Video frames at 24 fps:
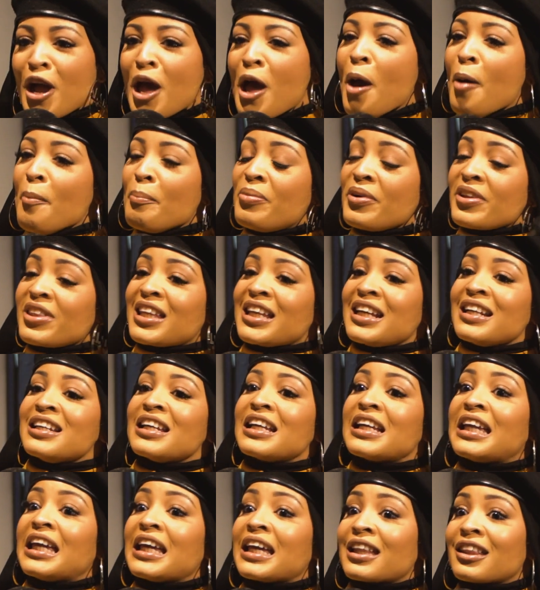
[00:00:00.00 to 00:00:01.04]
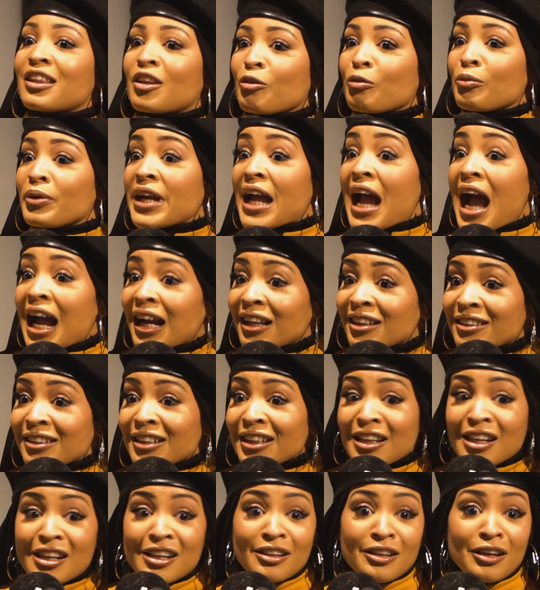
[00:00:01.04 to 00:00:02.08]
Yeah. But then to get the reaction
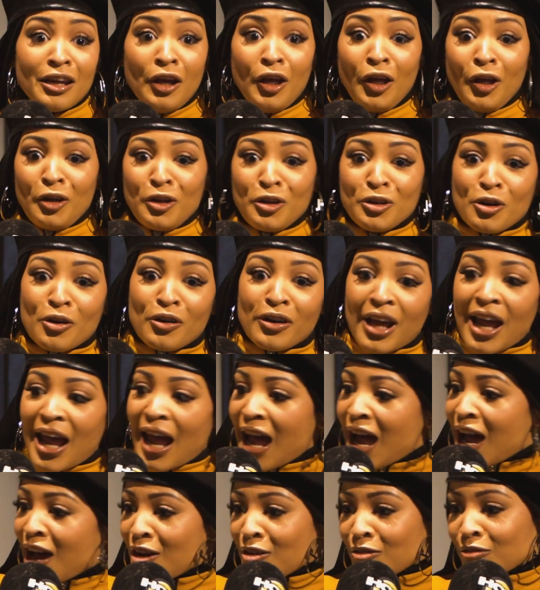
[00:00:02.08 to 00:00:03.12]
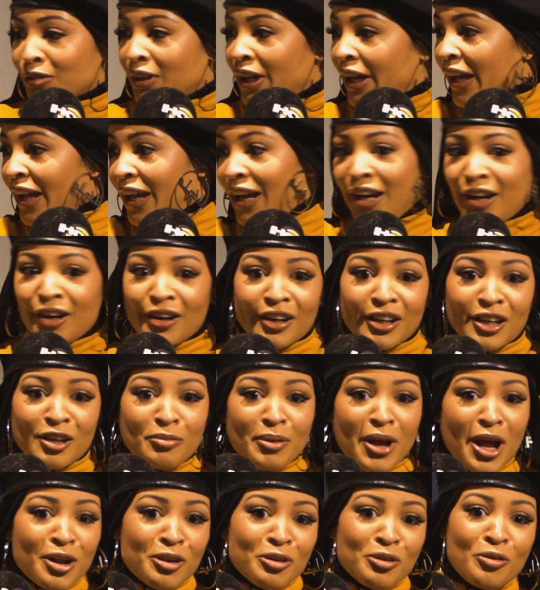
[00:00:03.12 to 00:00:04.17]
and, you know, to have Erykah
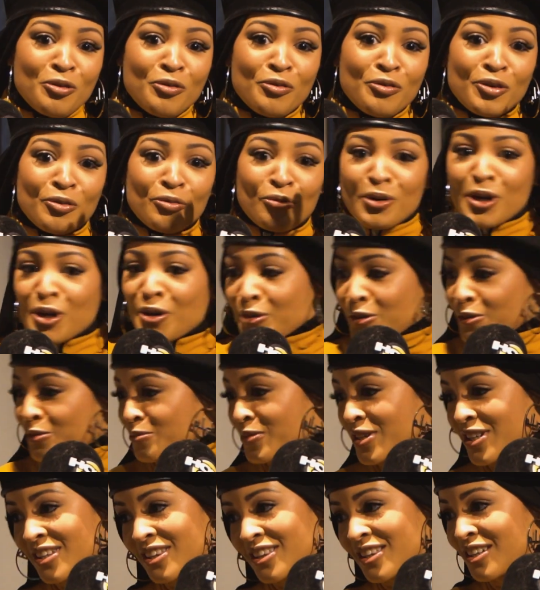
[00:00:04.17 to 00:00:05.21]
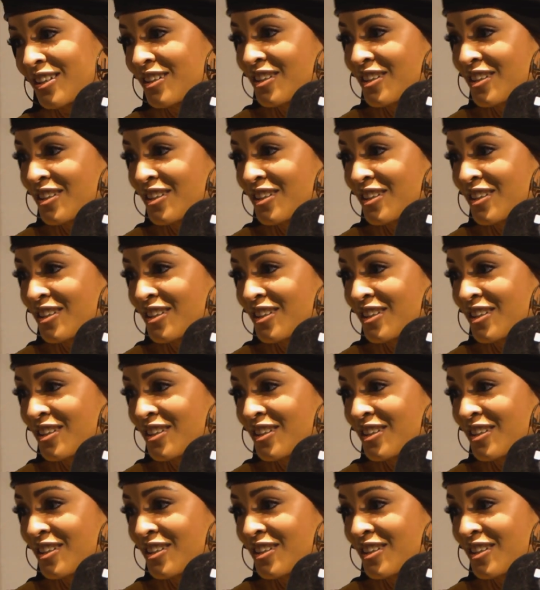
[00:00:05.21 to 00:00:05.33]
Badu and Will Smith and